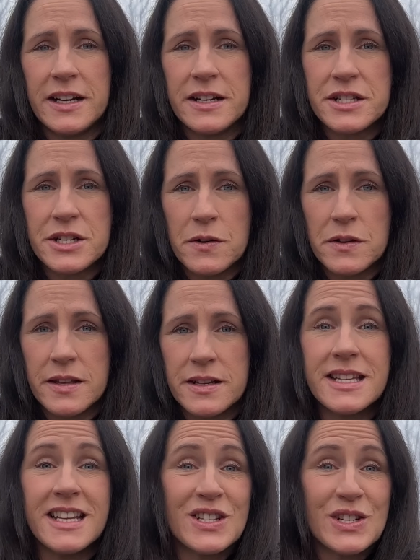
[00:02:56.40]
to start the
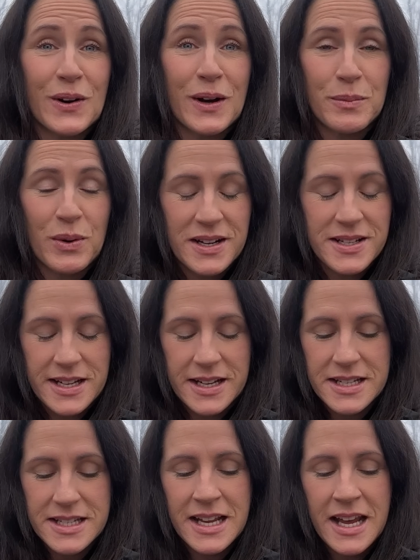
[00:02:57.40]
seed starting
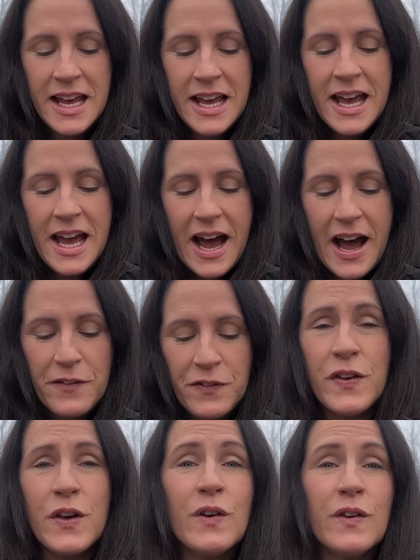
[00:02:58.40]
process. A
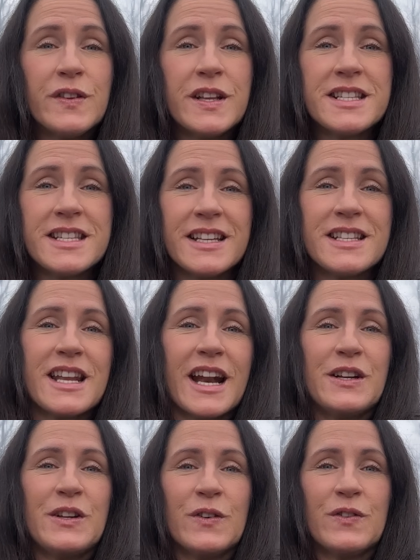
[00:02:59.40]
few of the seeds that I
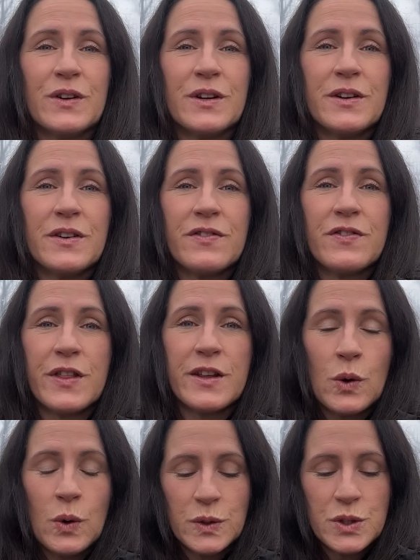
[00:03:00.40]
do for the
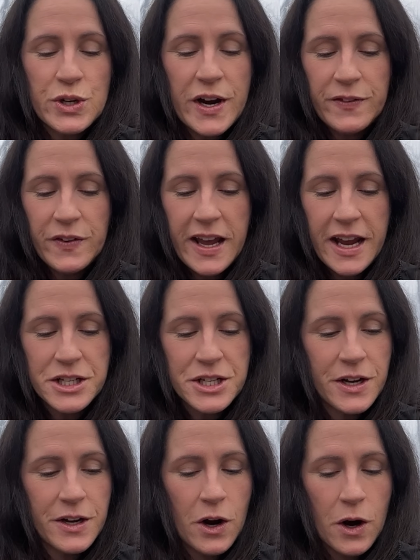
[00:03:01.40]
cold
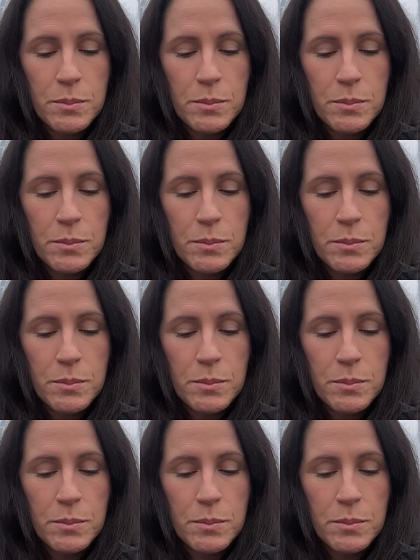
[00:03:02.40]
stratification are